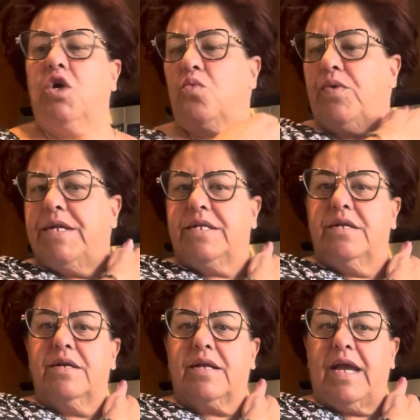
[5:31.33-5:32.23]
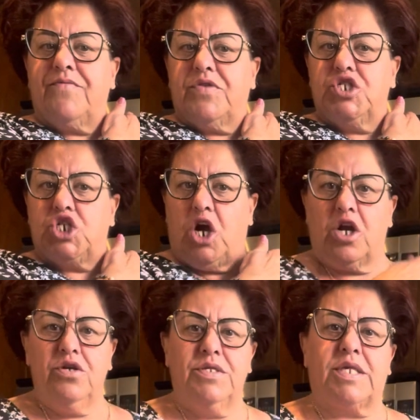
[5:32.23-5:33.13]
We'd get the
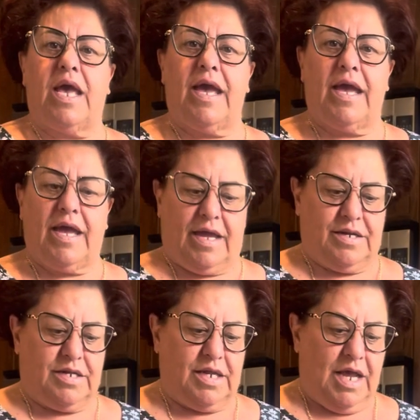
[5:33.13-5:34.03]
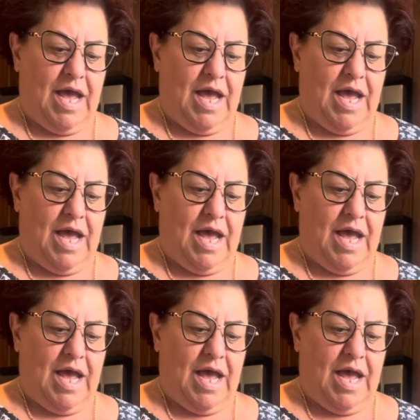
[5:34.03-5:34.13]
jars and